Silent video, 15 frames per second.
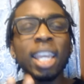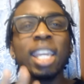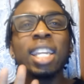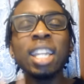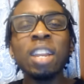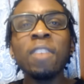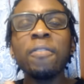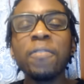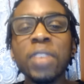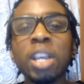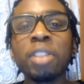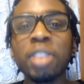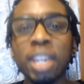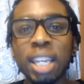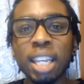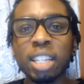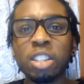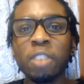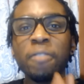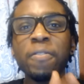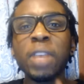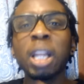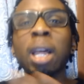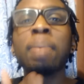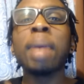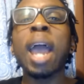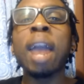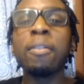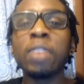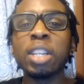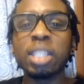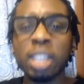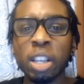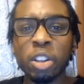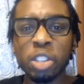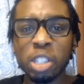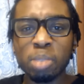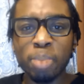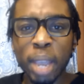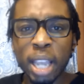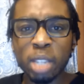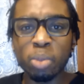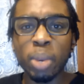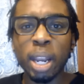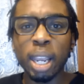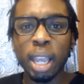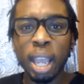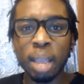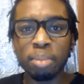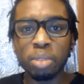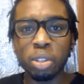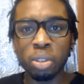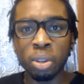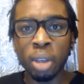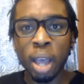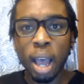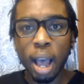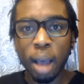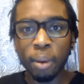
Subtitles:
he didn't feel the need to fill up every single space when it came to